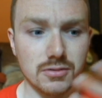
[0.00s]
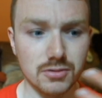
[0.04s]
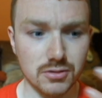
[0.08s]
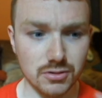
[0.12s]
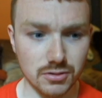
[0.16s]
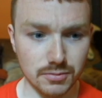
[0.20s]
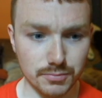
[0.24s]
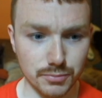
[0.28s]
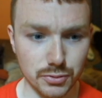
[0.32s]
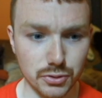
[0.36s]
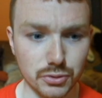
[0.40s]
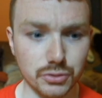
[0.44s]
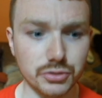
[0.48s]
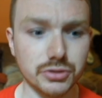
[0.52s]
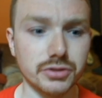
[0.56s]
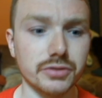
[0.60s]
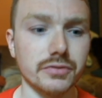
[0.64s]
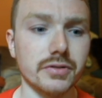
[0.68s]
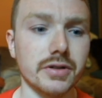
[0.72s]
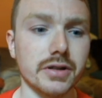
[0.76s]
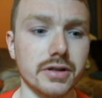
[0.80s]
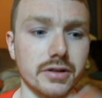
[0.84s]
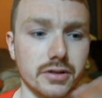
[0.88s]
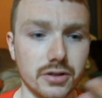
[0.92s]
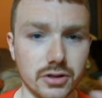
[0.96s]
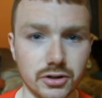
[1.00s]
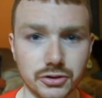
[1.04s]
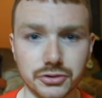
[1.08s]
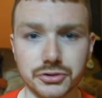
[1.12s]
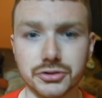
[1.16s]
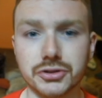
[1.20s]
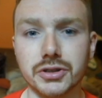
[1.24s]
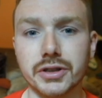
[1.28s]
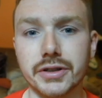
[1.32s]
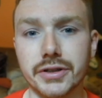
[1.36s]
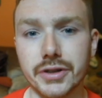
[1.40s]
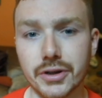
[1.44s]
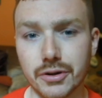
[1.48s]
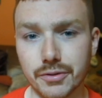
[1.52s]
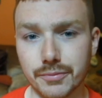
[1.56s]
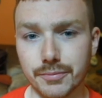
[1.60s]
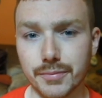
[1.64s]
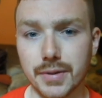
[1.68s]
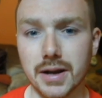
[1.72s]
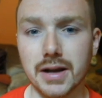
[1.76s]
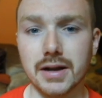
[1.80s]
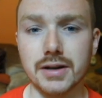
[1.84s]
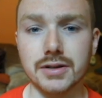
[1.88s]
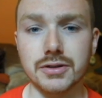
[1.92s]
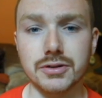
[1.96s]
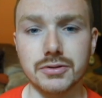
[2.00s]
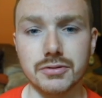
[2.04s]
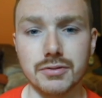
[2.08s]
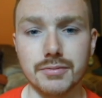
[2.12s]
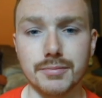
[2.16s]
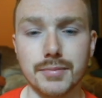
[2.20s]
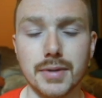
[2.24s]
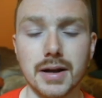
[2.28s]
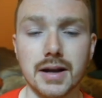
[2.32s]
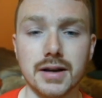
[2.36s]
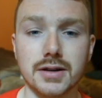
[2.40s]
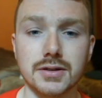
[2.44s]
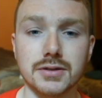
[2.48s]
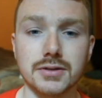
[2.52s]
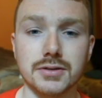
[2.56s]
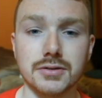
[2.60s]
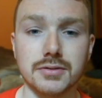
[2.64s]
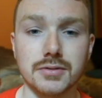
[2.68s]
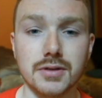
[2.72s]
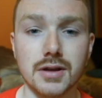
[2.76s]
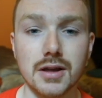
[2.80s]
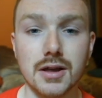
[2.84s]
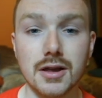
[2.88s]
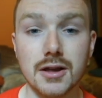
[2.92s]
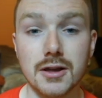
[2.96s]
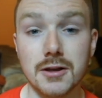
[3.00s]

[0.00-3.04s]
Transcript: compulsively and constantly going back to and back to.